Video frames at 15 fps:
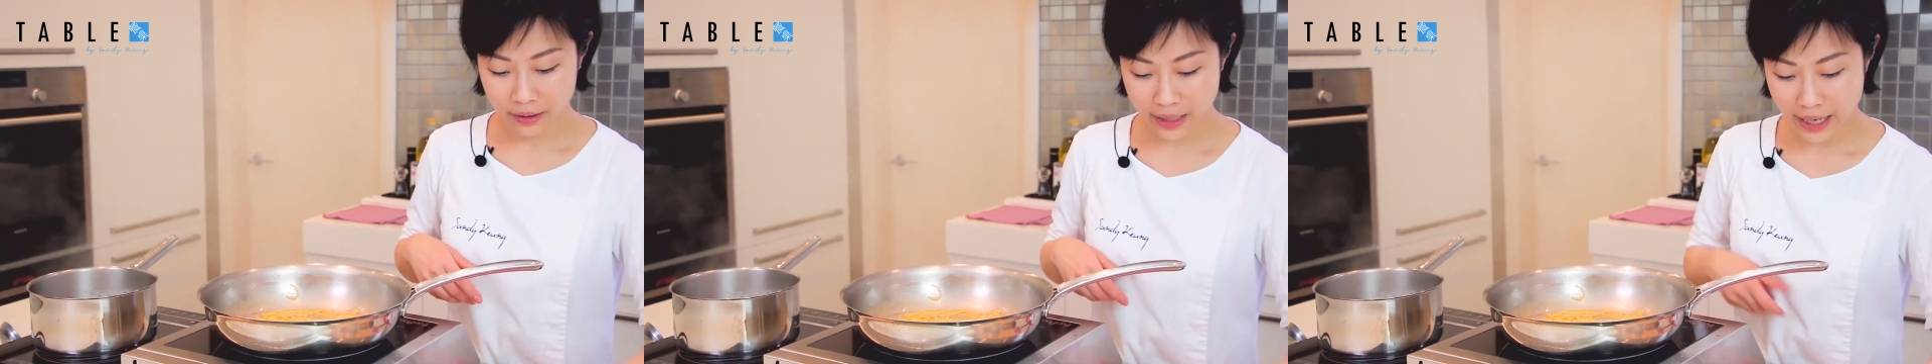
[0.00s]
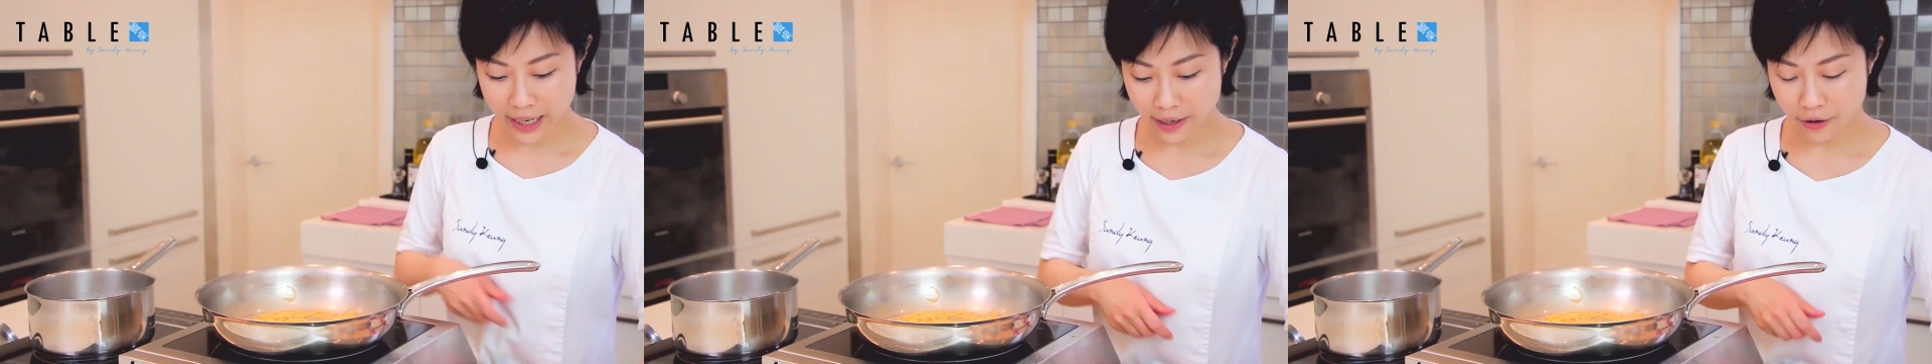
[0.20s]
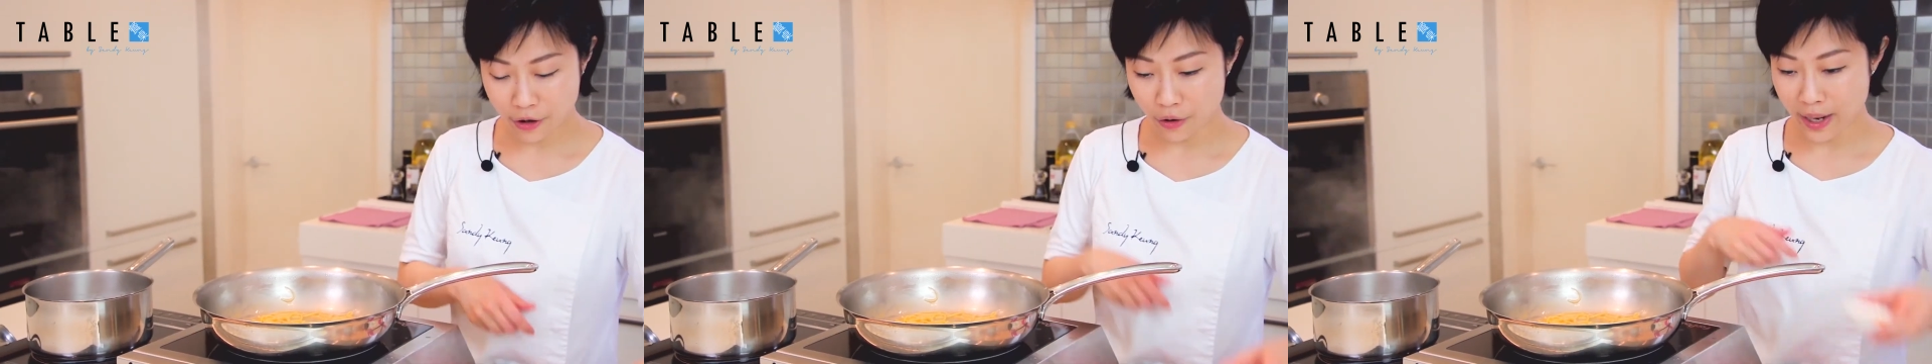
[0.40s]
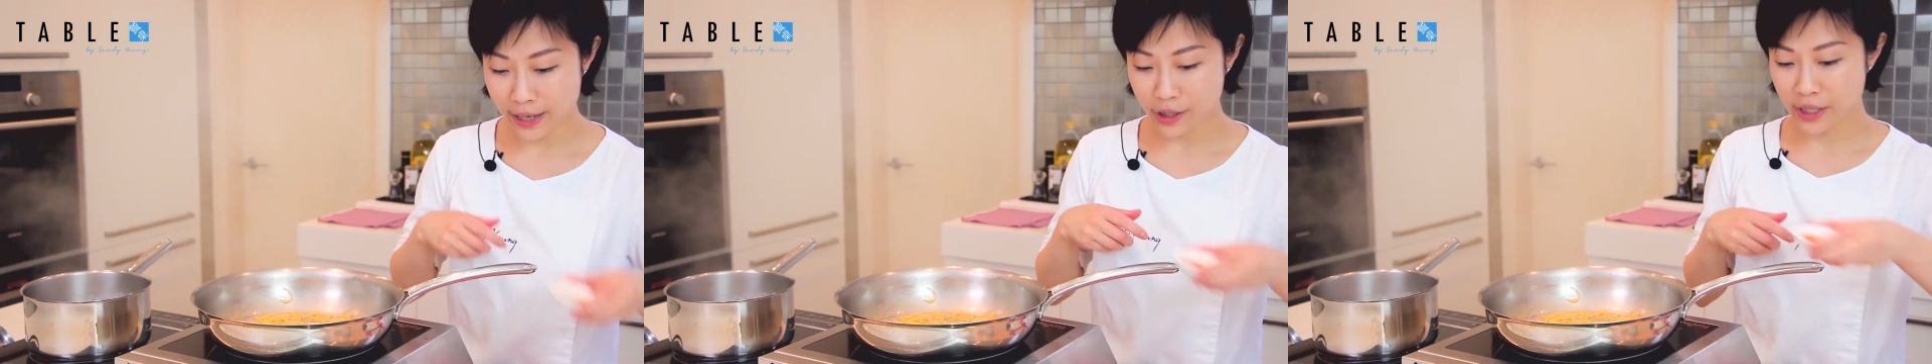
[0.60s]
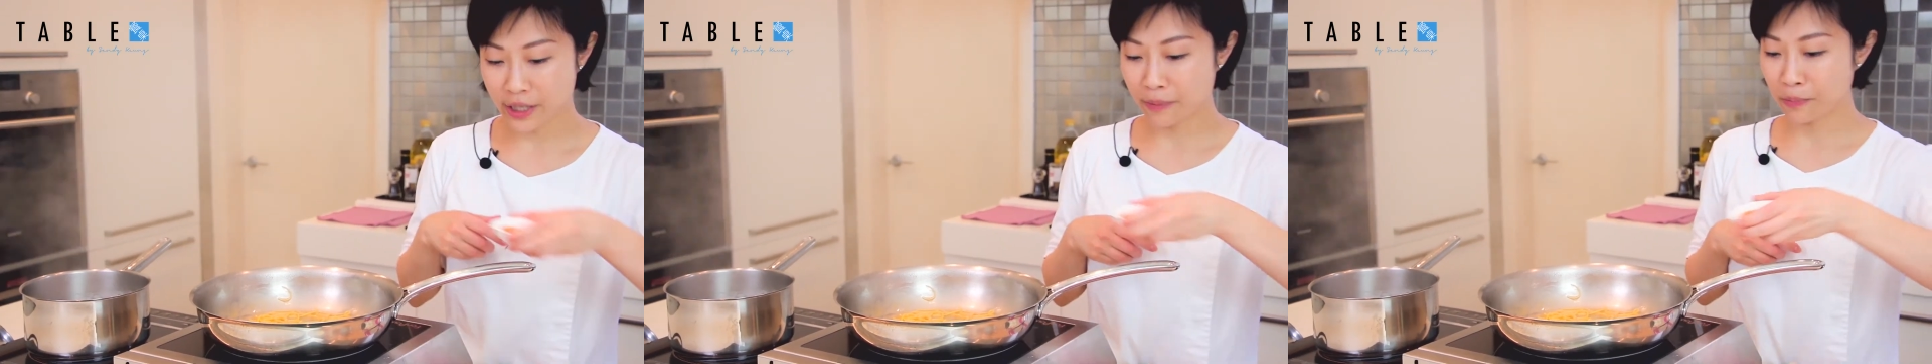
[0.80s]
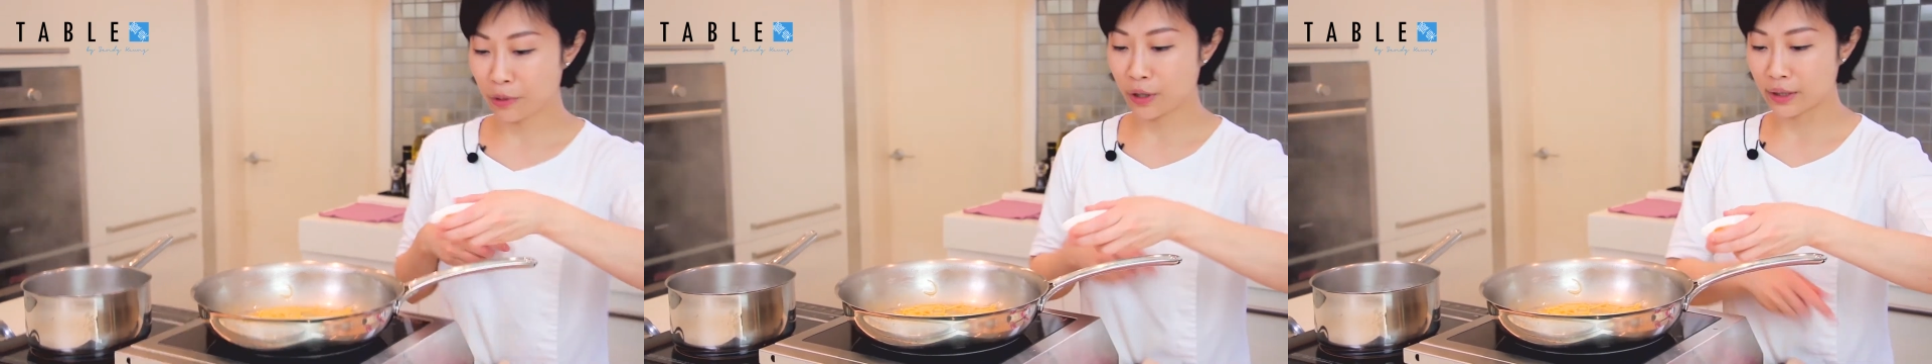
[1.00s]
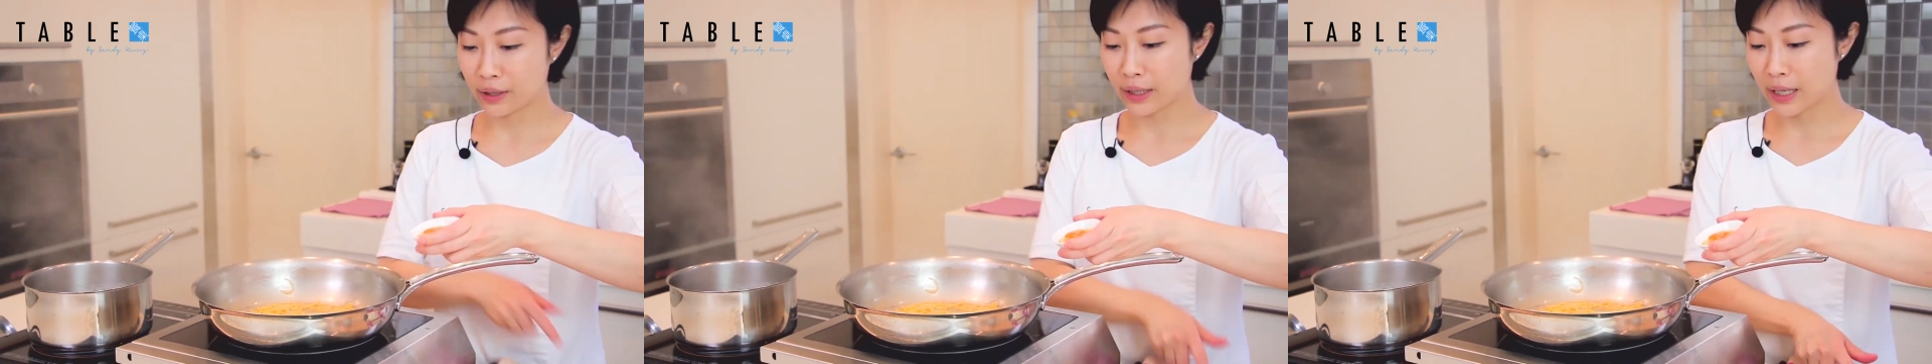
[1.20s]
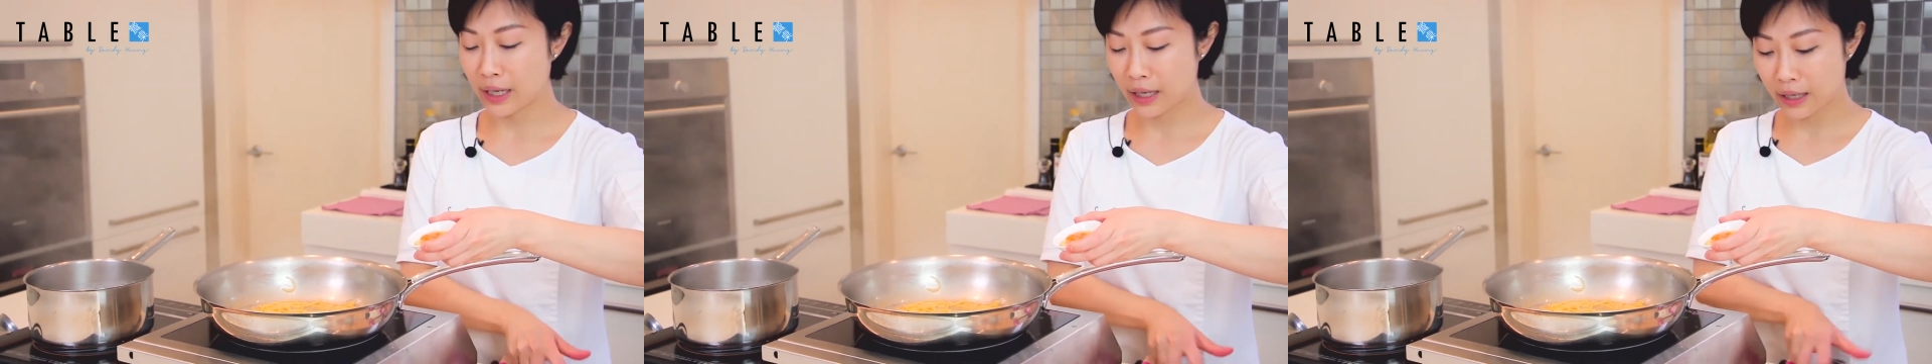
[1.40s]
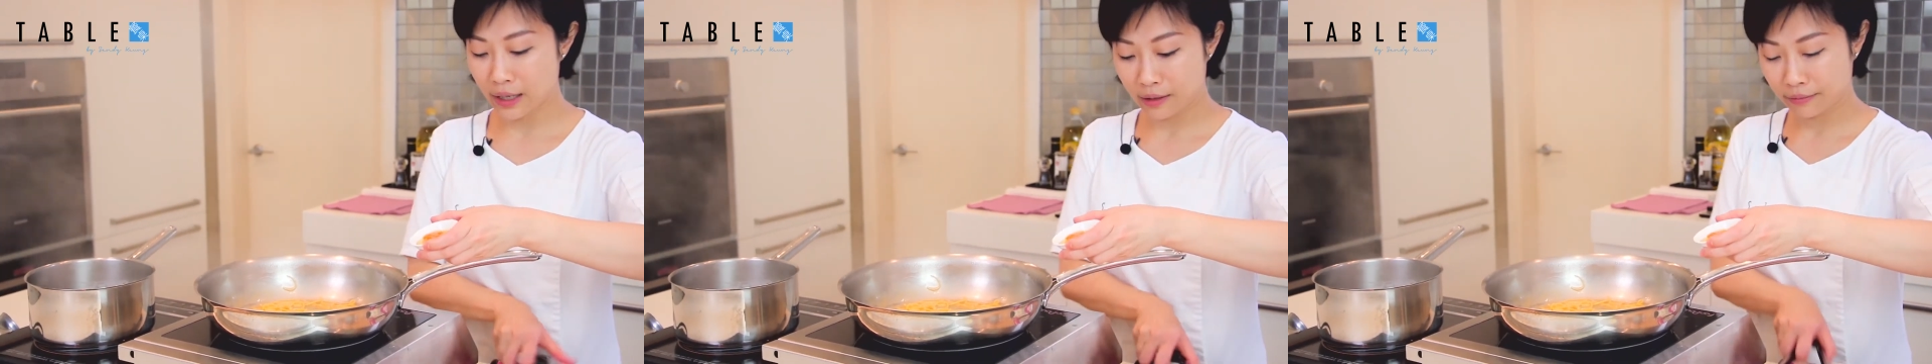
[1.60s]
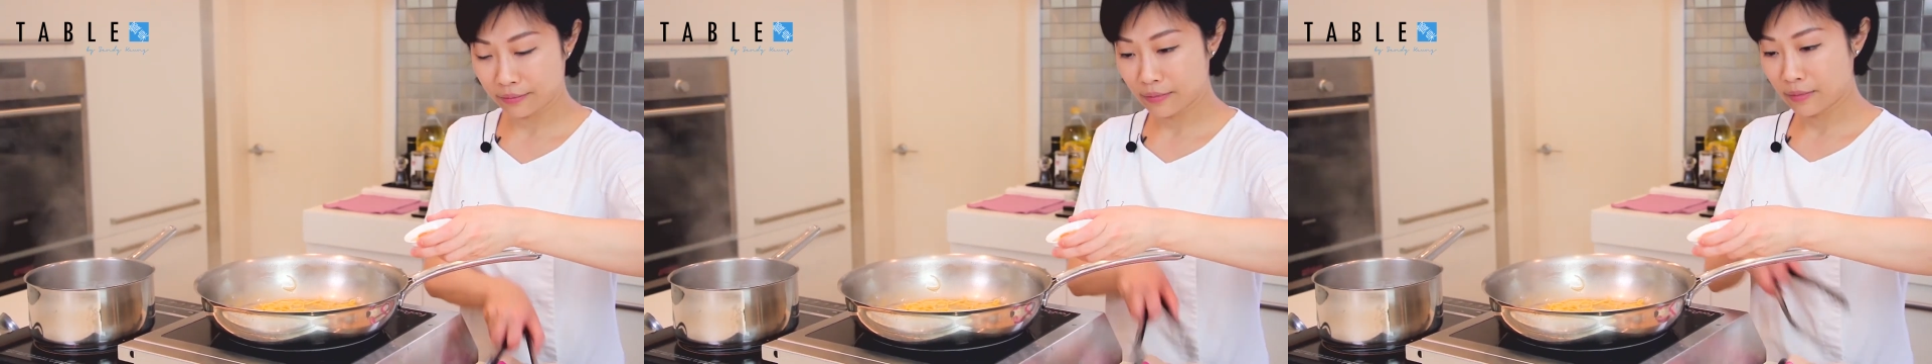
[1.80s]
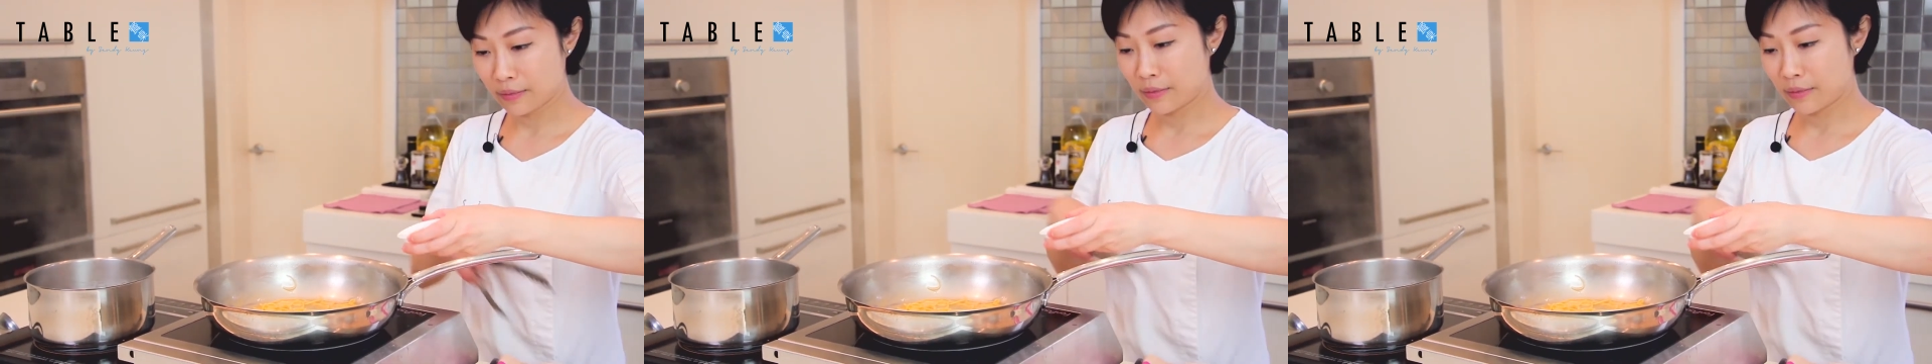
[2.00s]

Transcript: then you actually put the